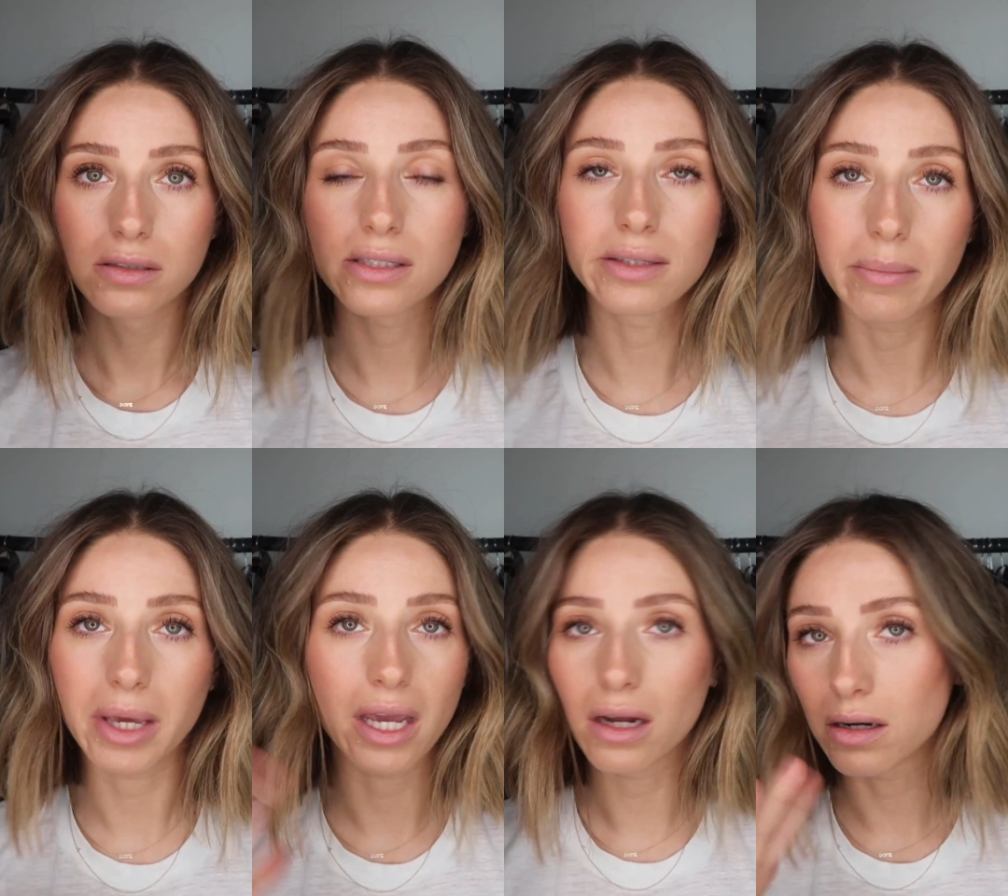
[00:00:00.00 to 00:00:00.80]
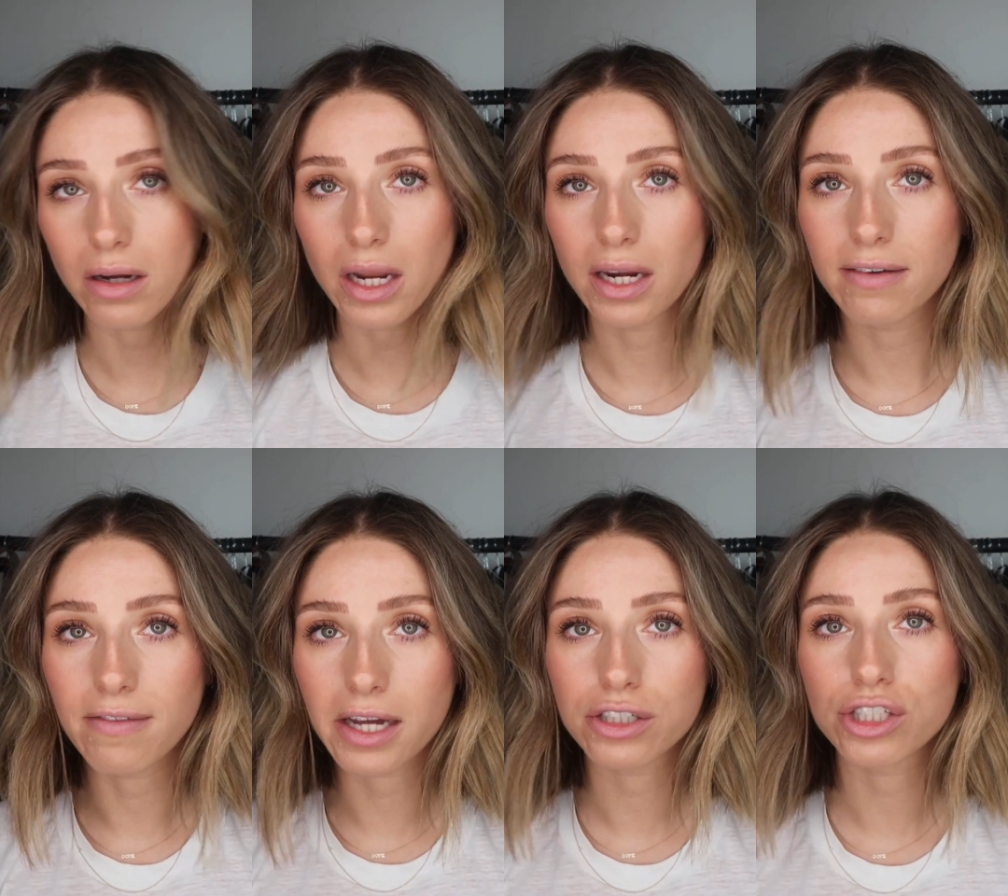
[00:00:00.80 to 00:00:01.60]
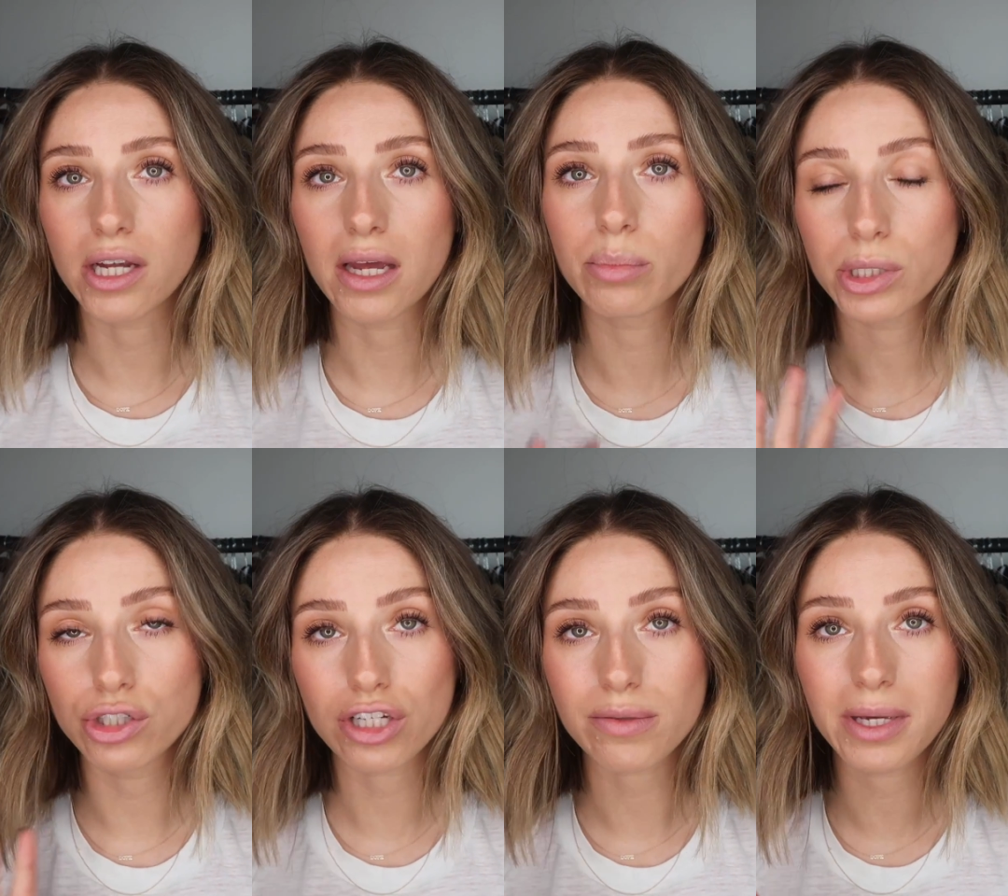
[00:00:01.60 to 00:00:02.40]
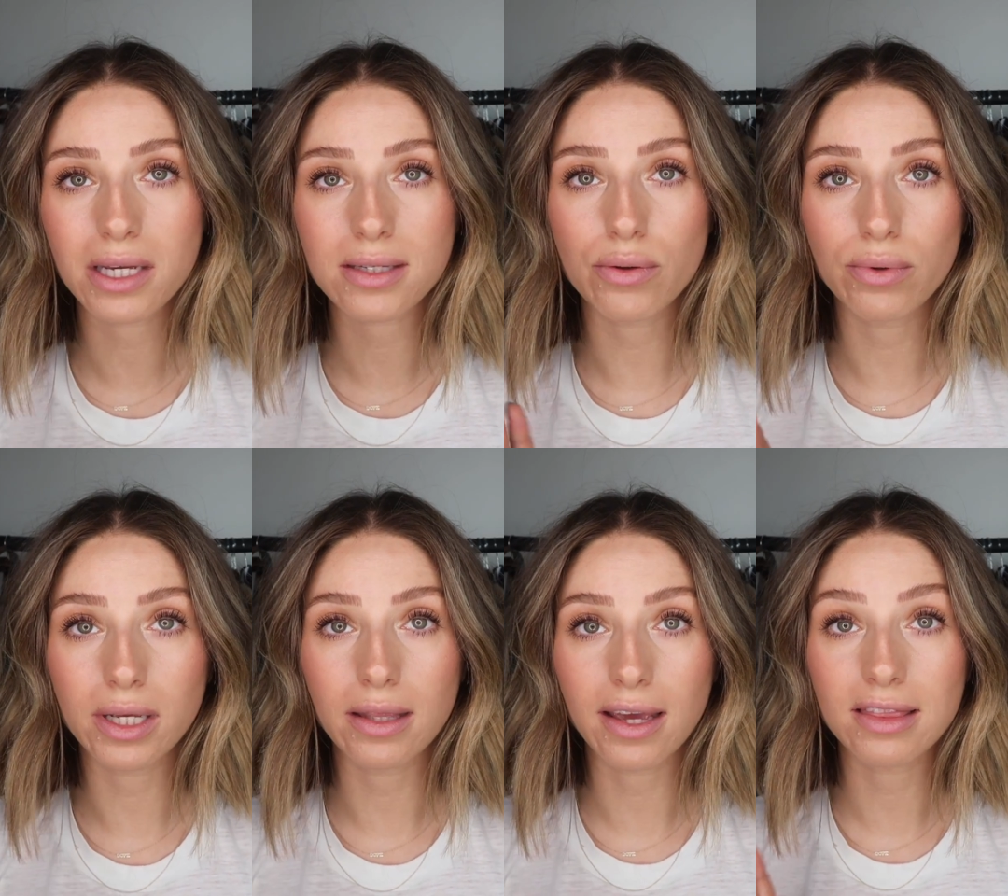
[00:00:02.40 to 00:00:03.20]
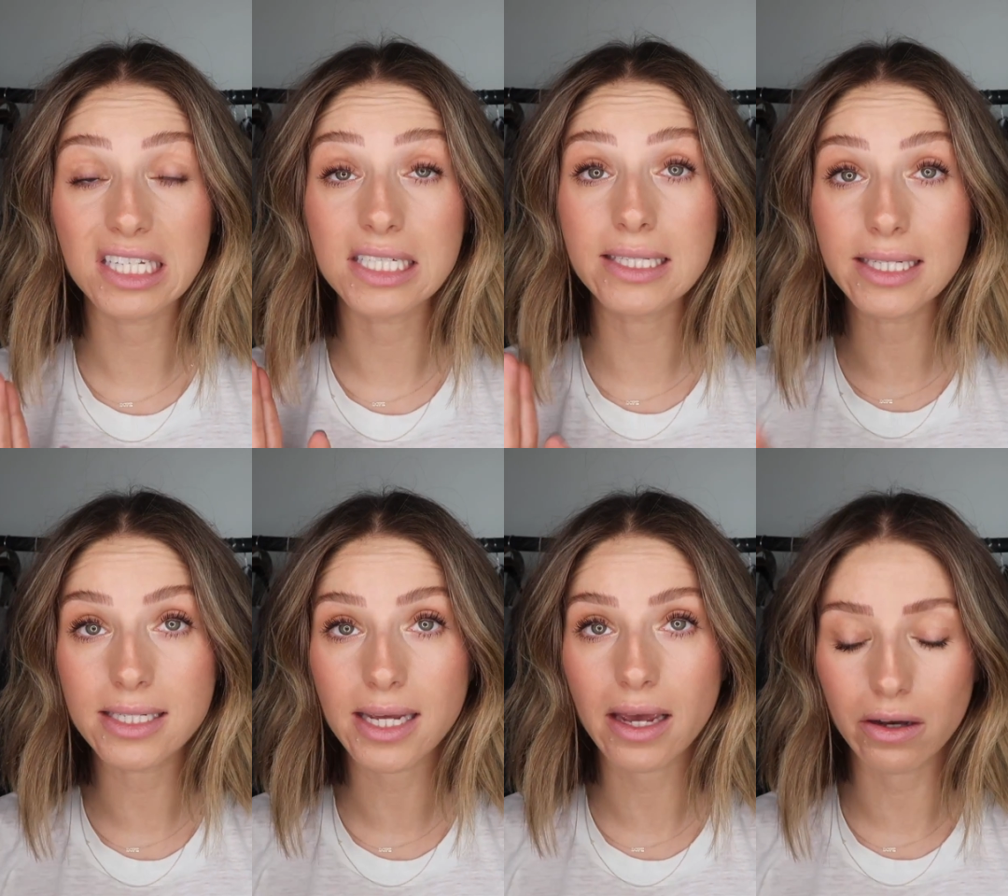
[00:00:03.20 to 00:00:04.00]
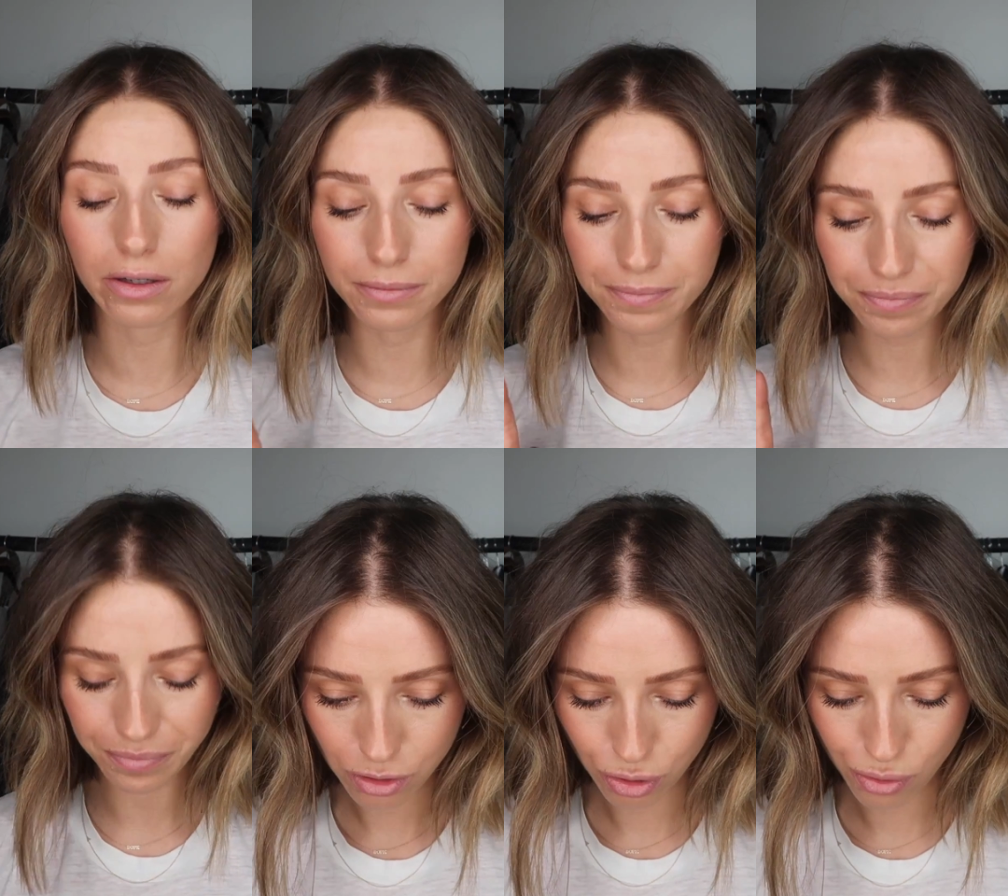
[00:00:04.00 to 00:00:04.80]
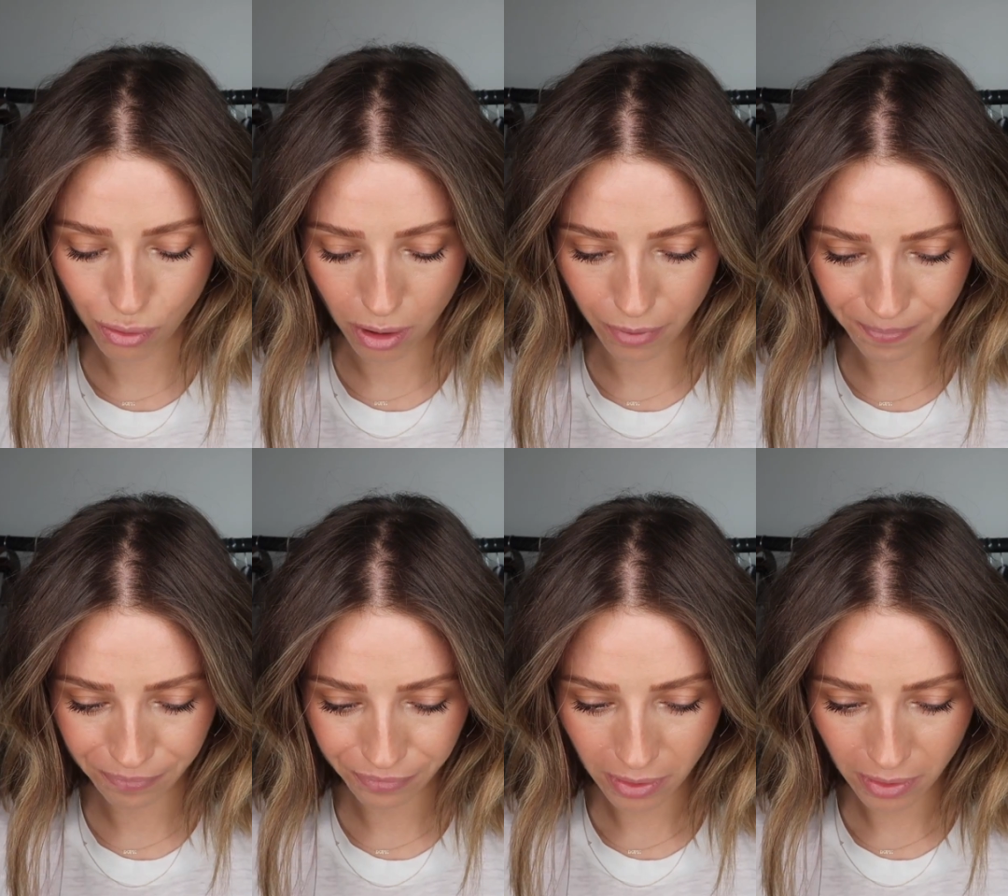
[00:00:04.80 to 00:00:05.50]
slimming, any of that shit, but just because I really like the detail tool.